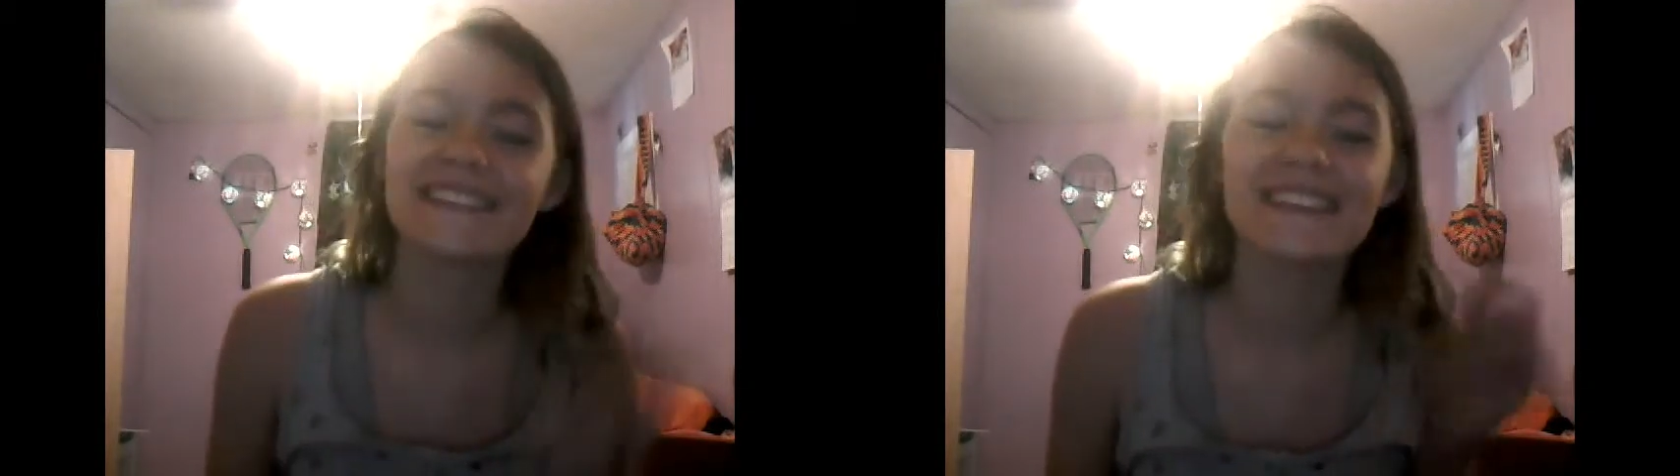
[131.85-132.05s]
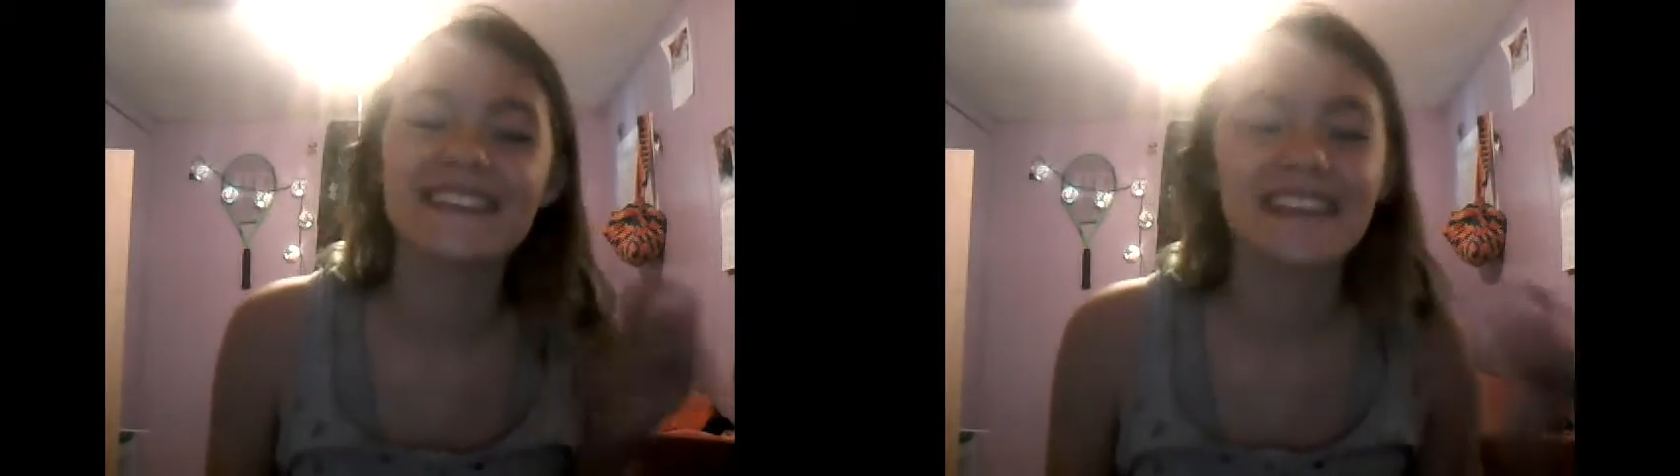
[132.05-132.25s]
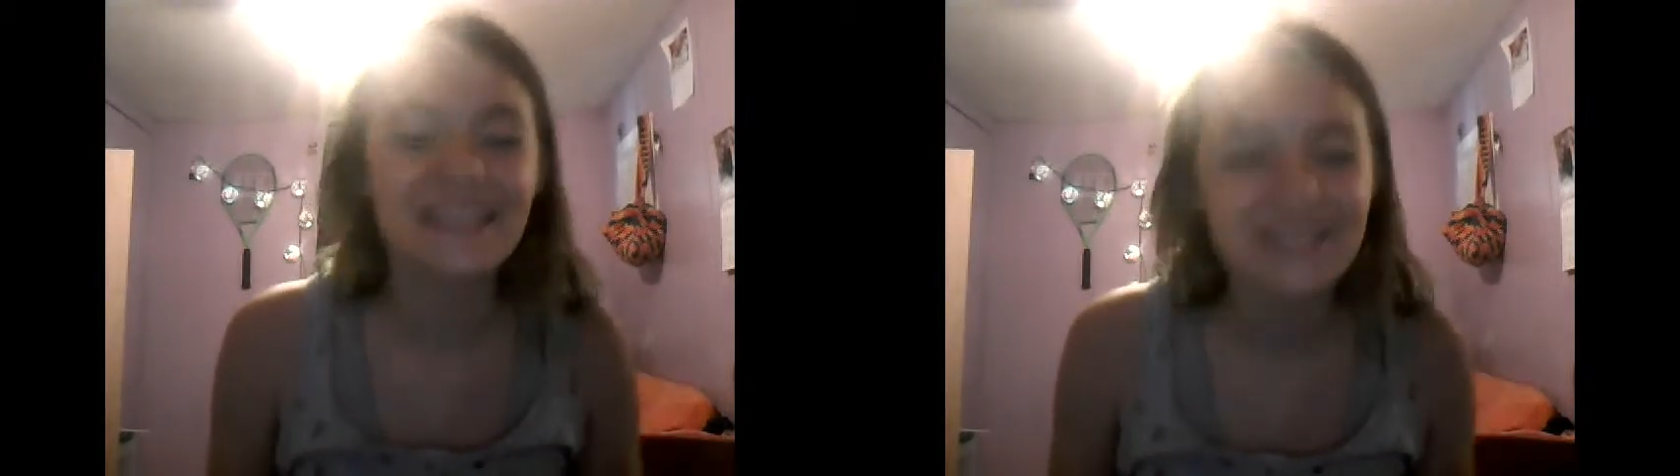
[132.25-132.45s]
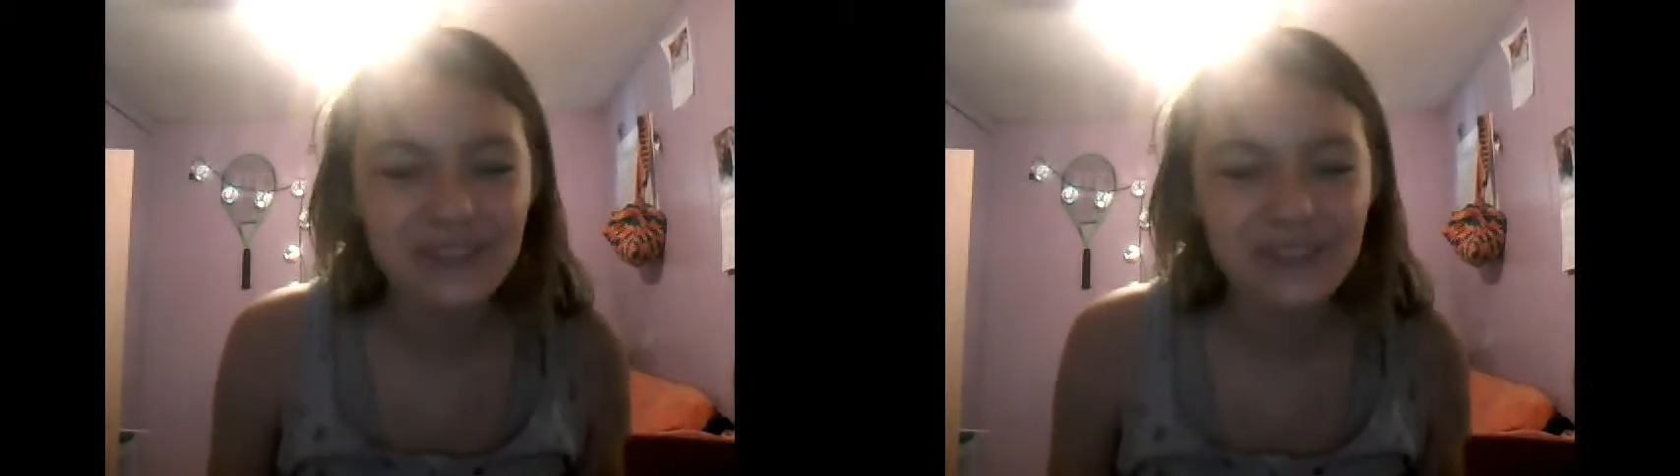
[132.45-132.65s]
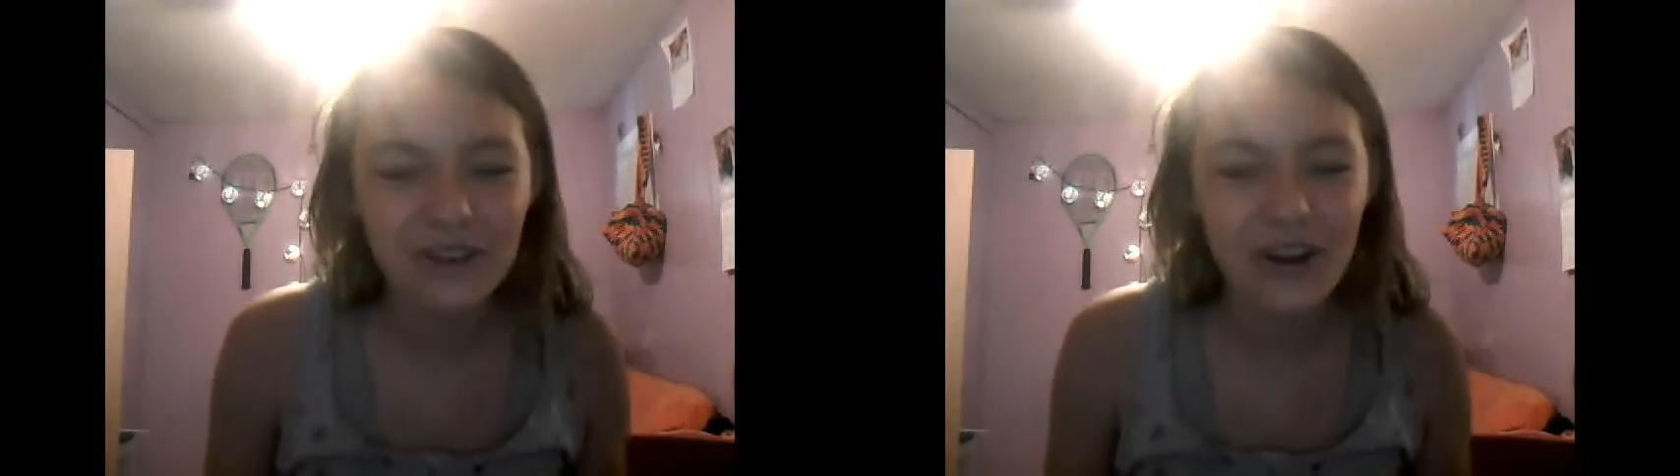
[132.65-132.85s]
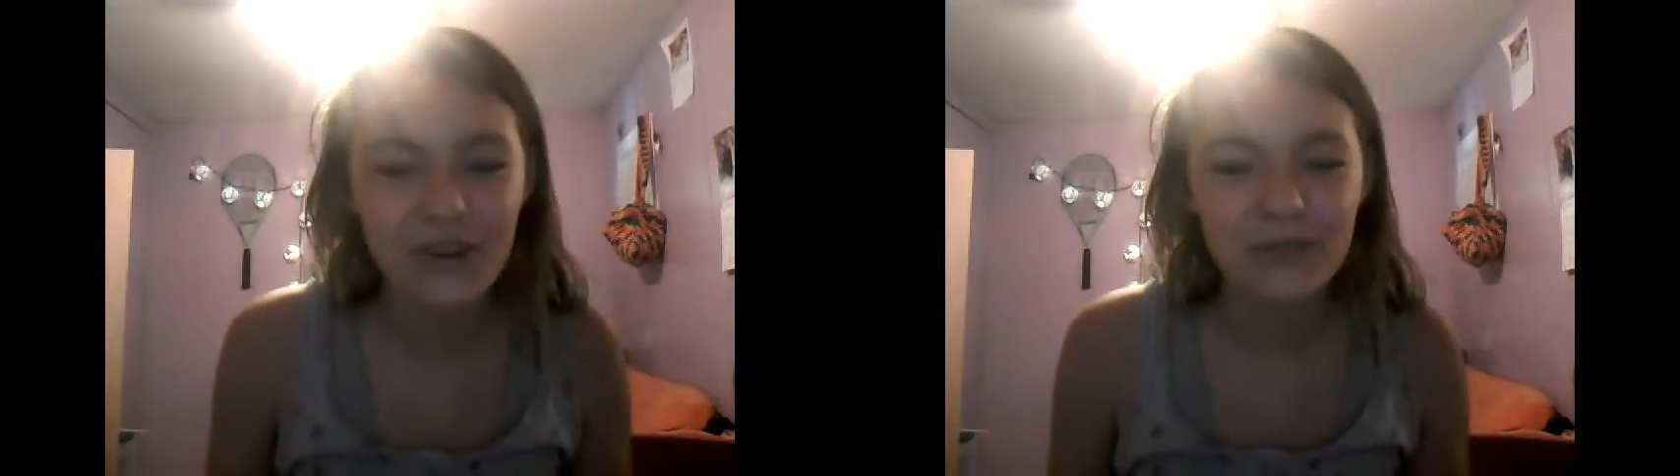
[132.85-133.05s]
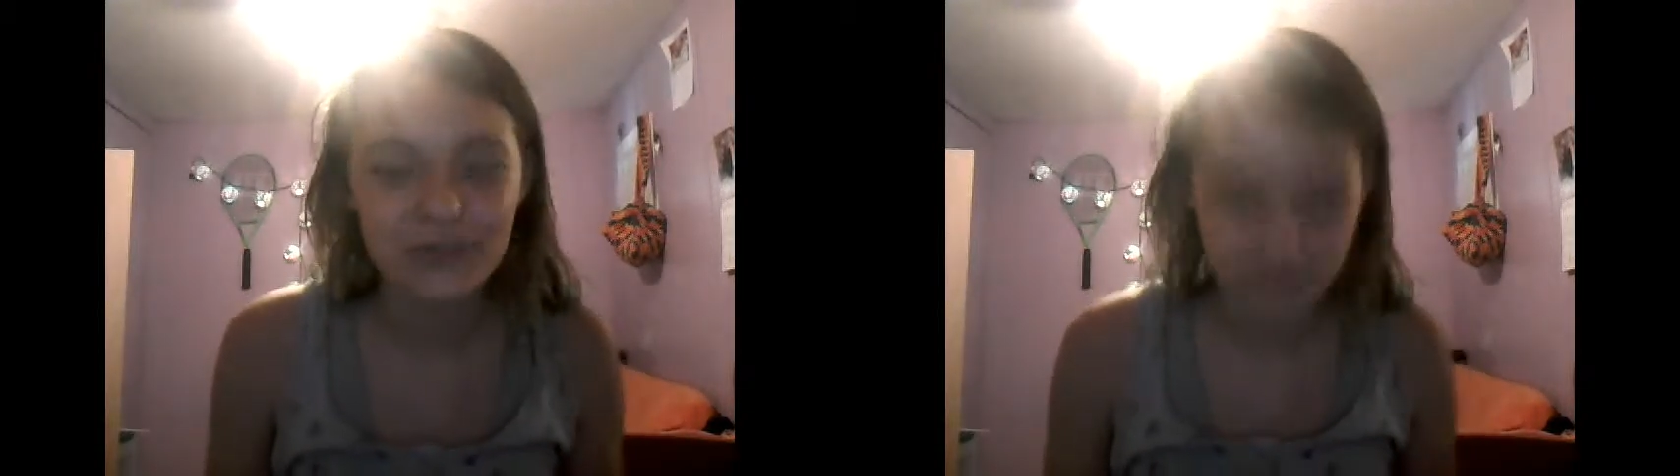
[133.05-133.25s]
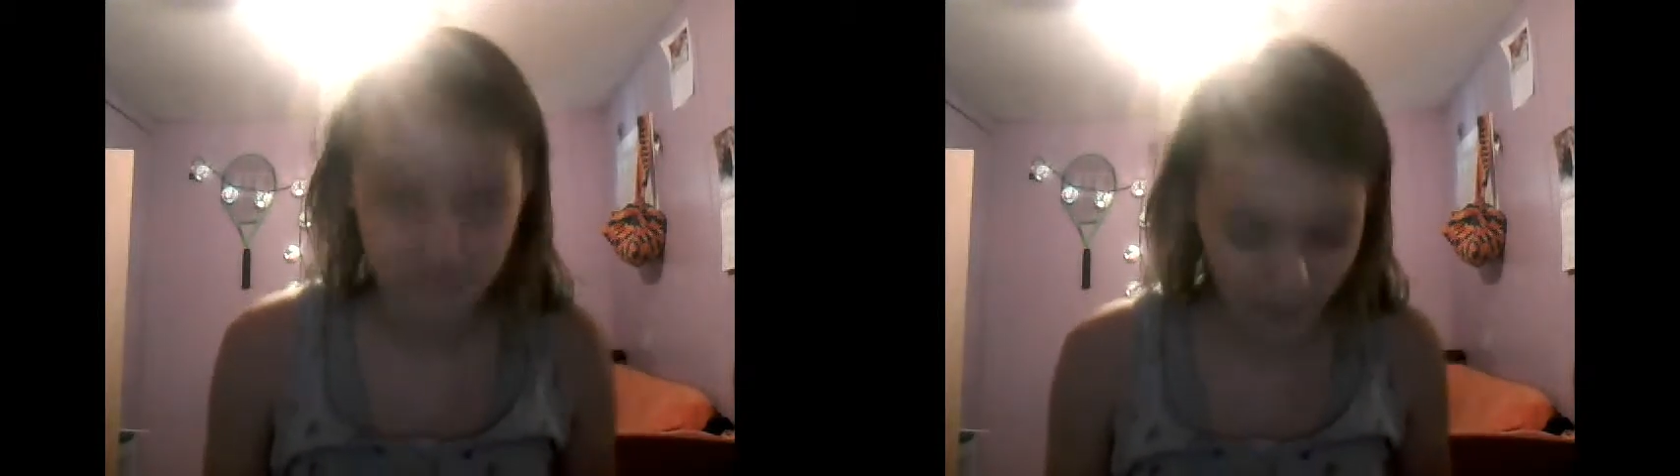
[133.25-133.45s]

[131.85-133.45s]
the intros,